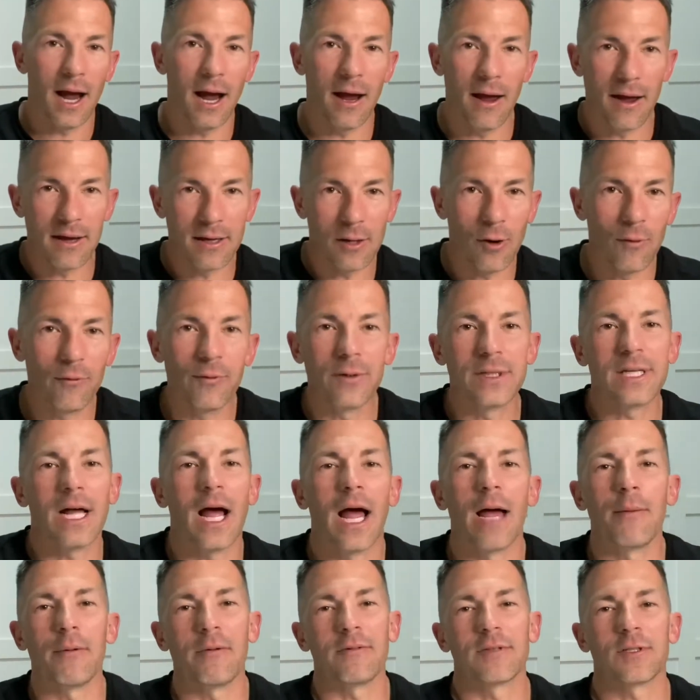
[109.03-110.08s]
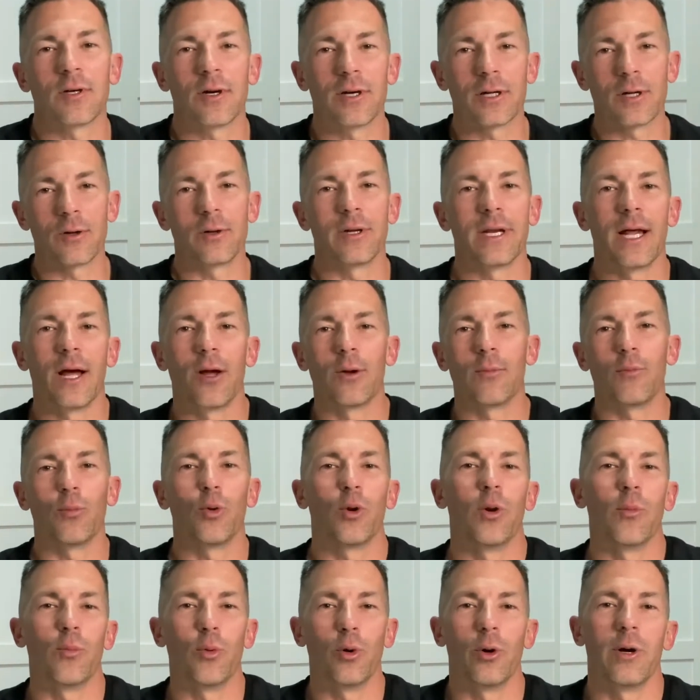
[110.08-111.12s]
Over time, I've started to go down
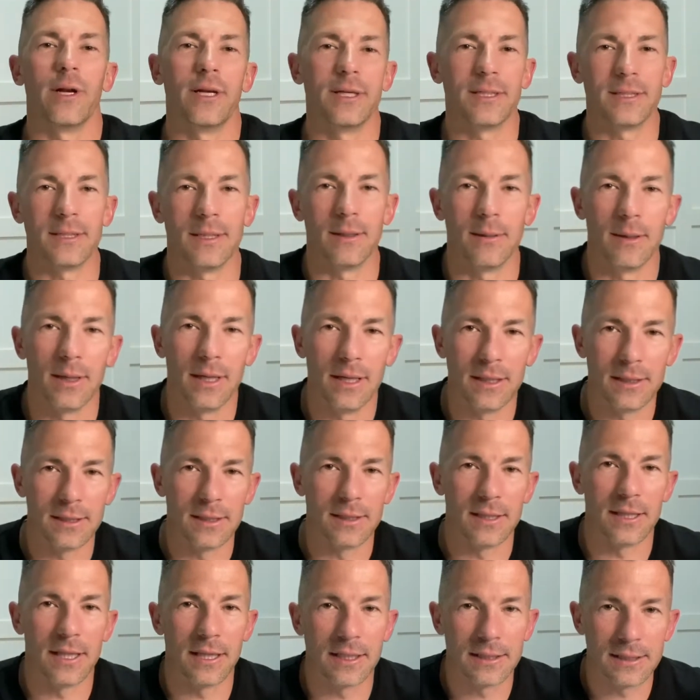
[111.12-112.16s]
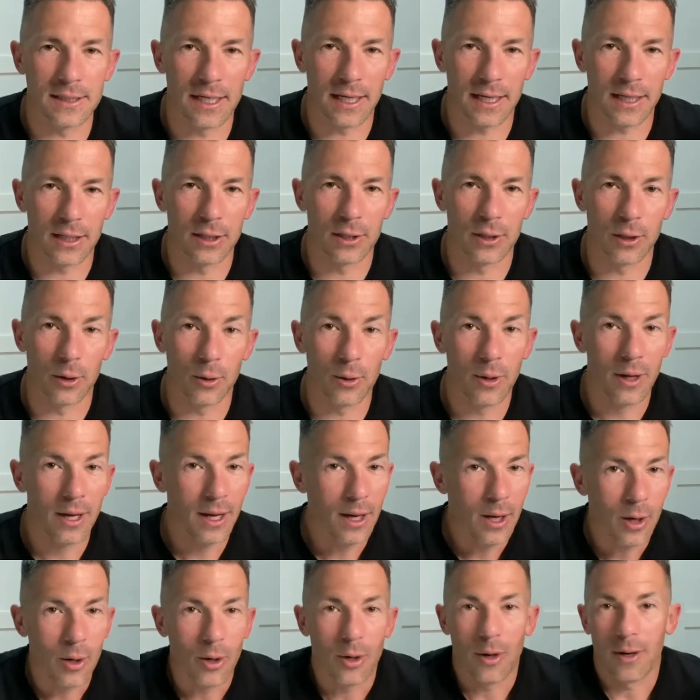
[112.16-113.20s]
more and more into things that I can do.
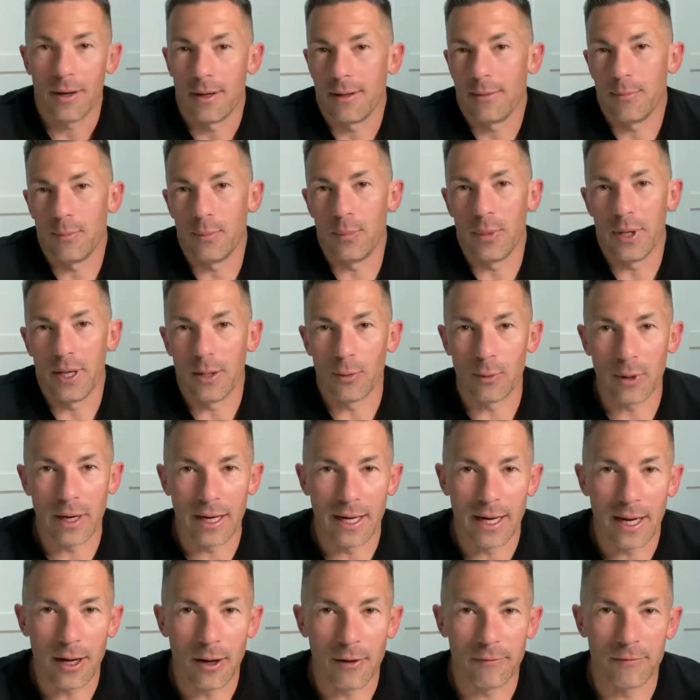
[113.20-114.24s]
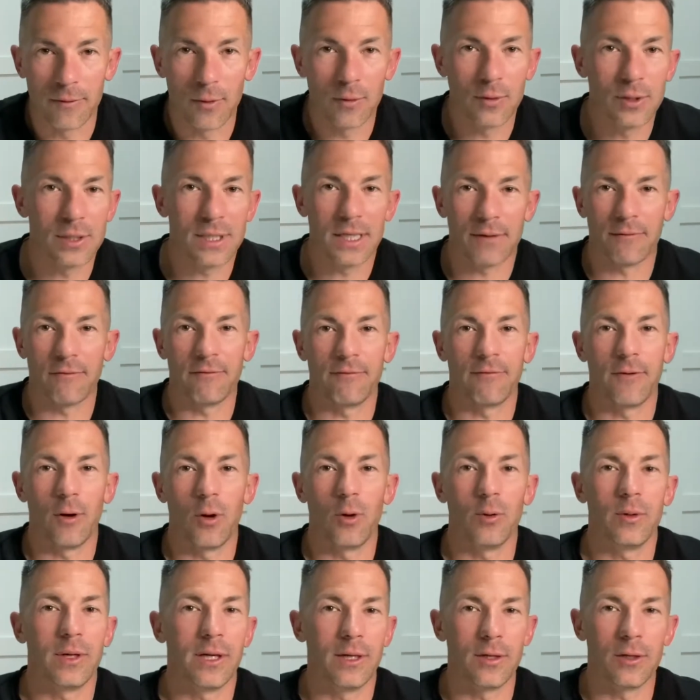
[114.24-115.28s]
But right now, if you just have a
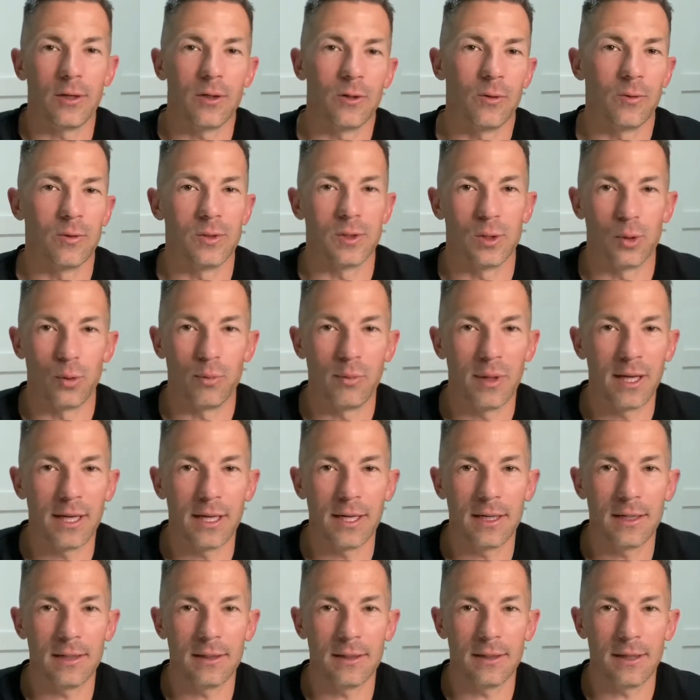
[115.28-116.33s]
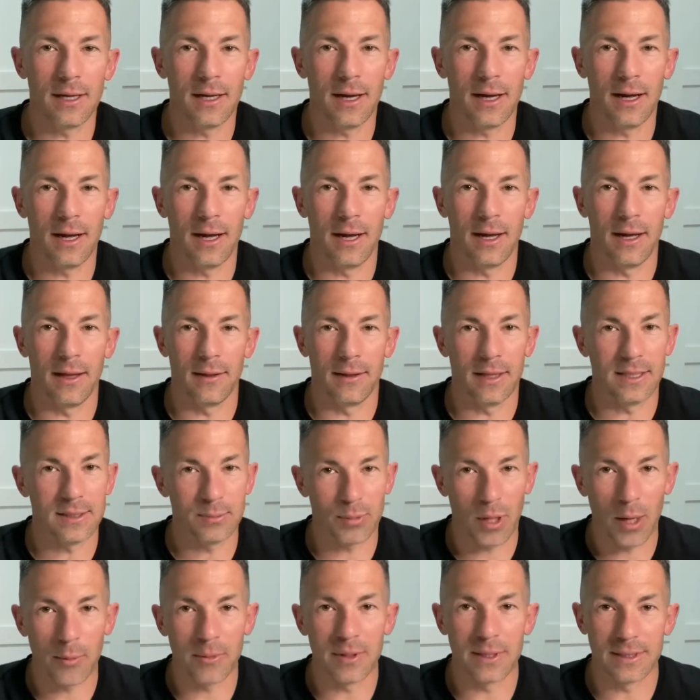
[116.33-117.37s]
phone and you can do a Zoom meeting, that's
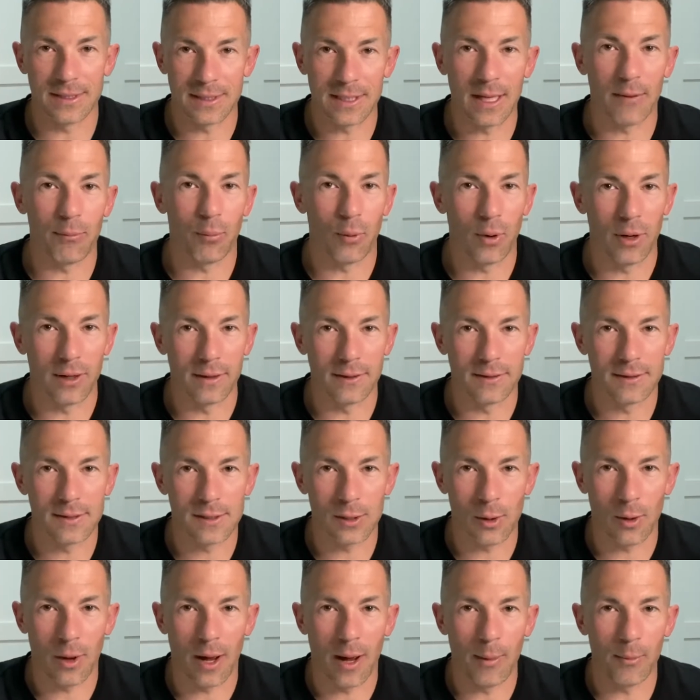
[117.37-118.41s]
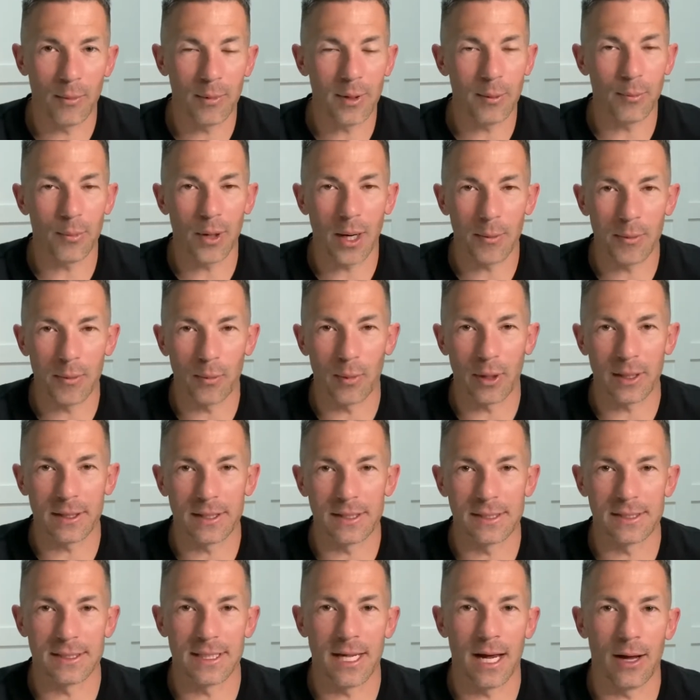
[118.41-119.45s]
probably the step one. So I'm going to probably break
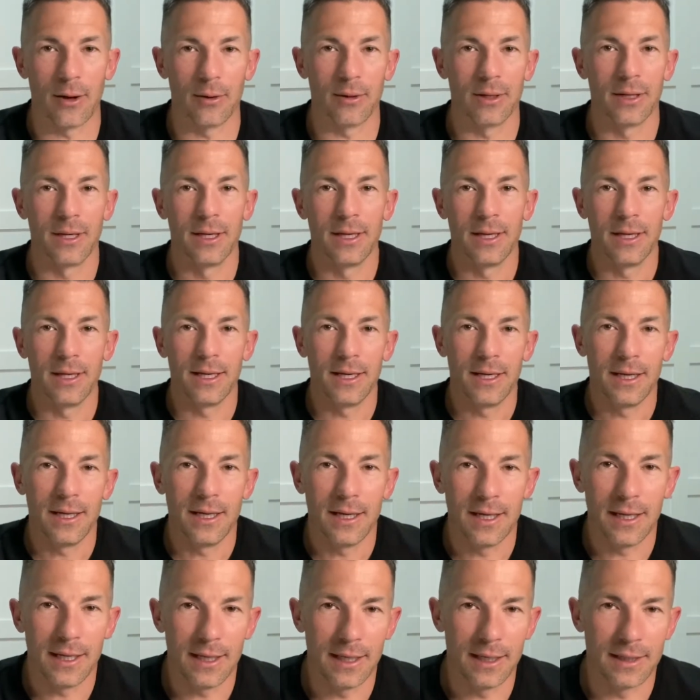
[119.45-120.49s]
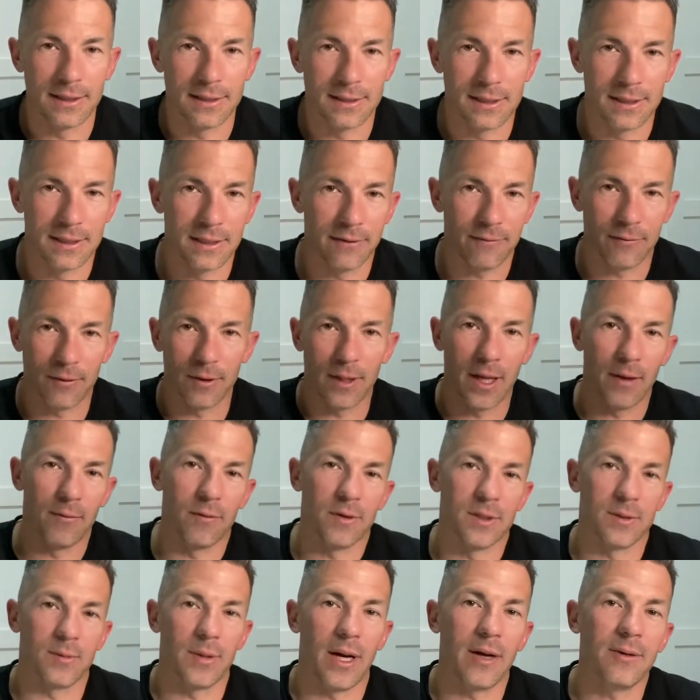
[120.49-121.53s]
these down into different
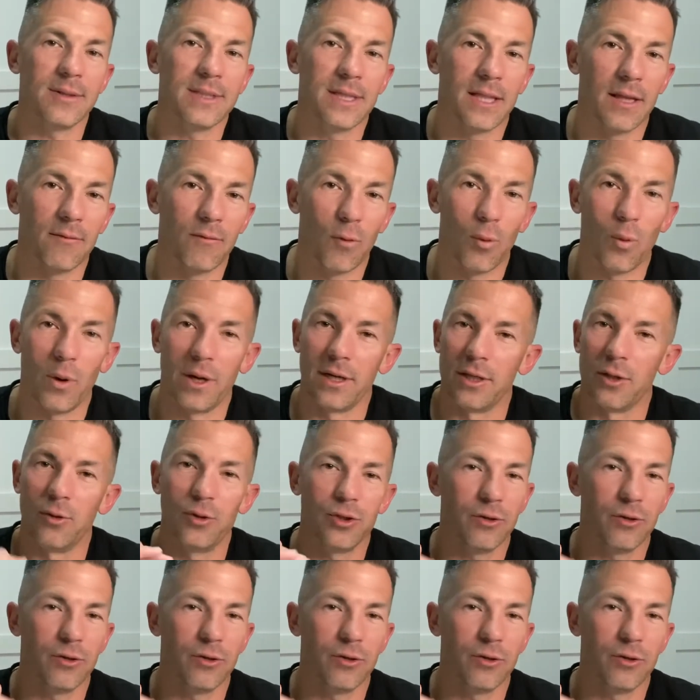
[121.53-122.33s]
levels, but I'd say level one, use your